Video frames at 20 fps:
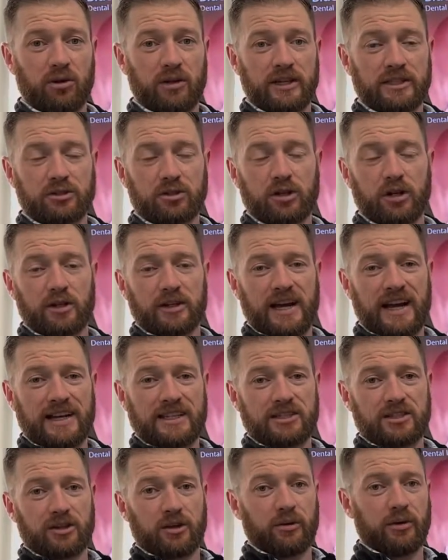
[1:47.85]
That's called
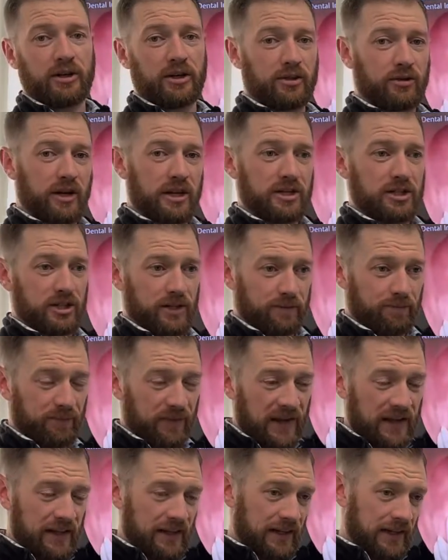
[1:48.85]
osseointegration.
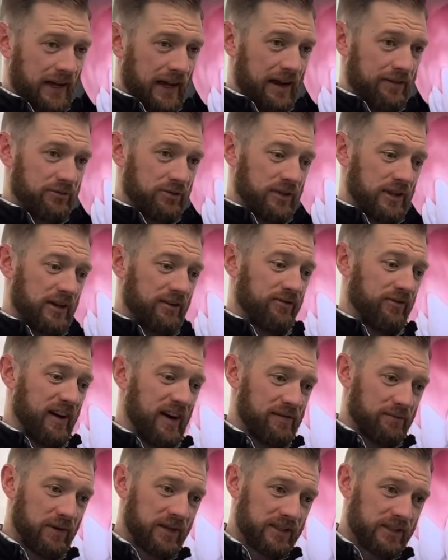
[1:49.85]
After that
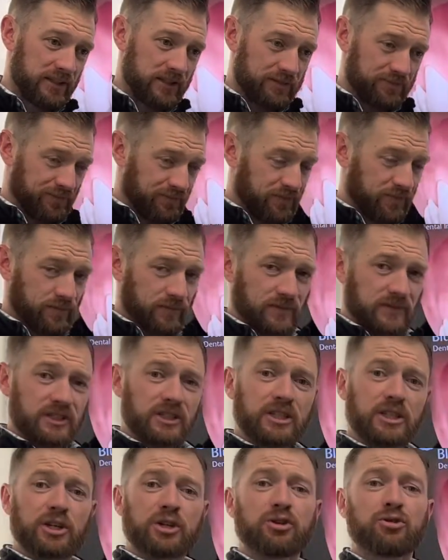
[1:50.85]
5 months,
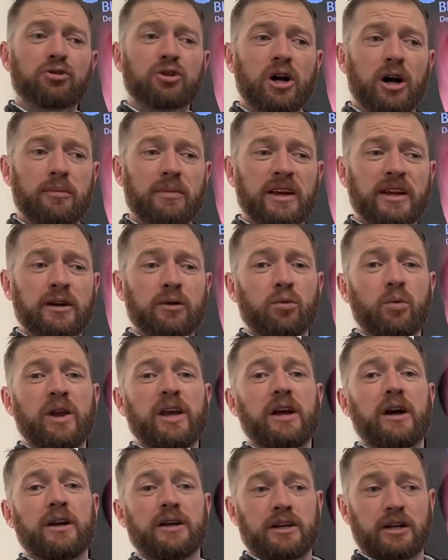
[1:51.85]
you come in and we
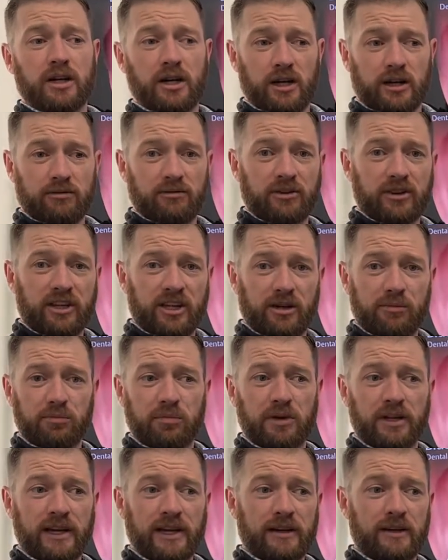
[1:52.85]
uncover the
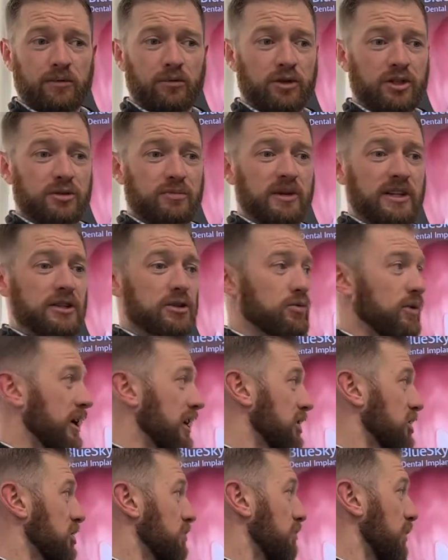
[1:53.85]
implant, which means we
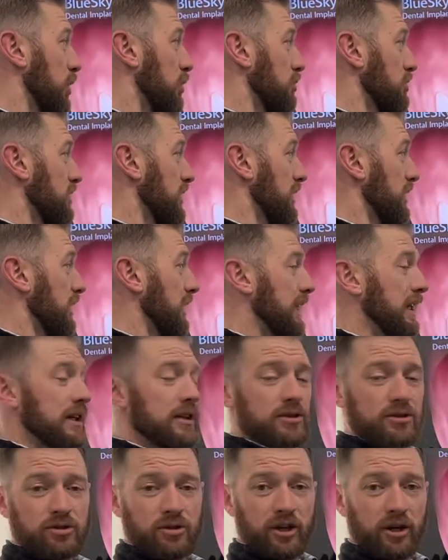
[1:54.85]
expose it
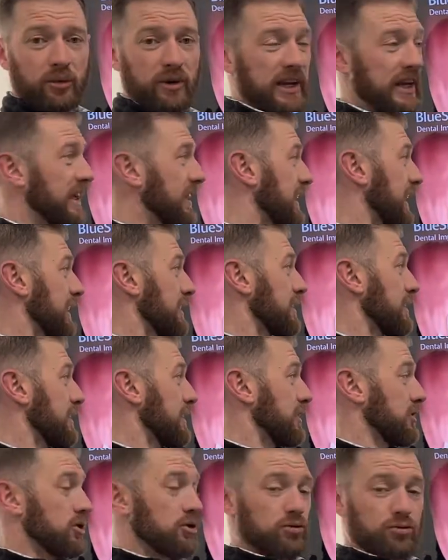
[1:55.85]
so that we can get to
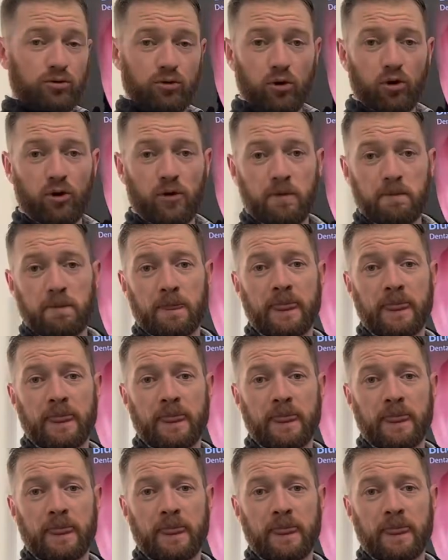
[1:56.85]
this screw hole.